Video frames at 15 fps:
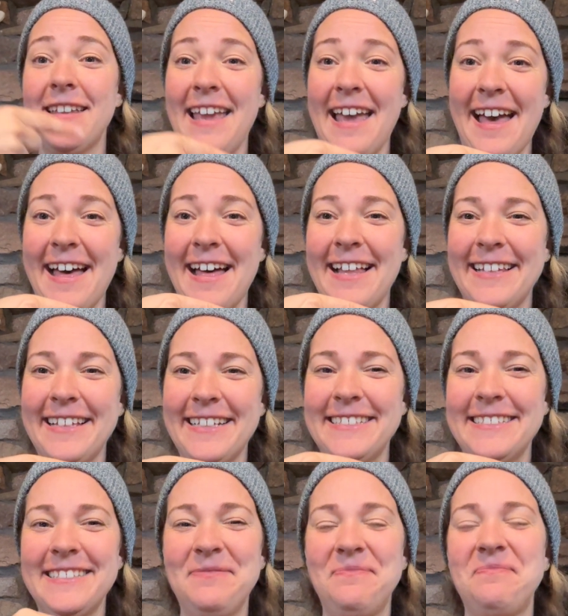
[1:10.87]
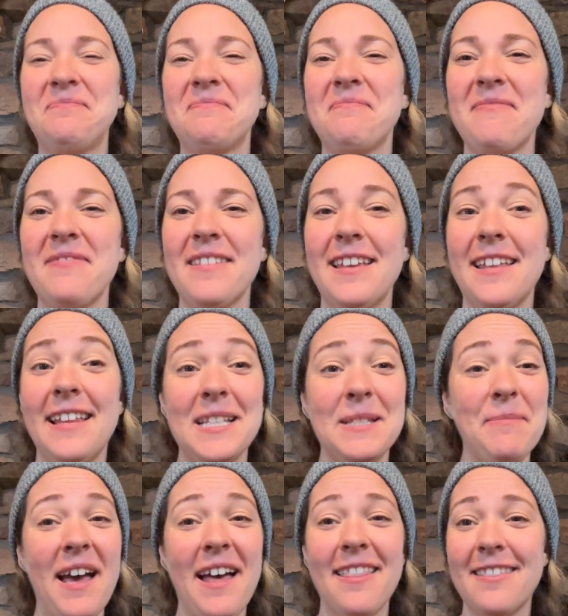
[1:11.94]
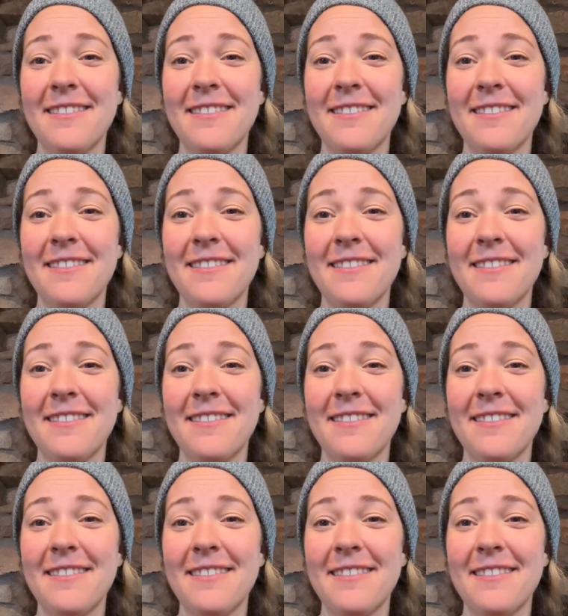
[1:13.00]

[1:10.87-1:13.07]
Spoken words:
gallon. And that's math.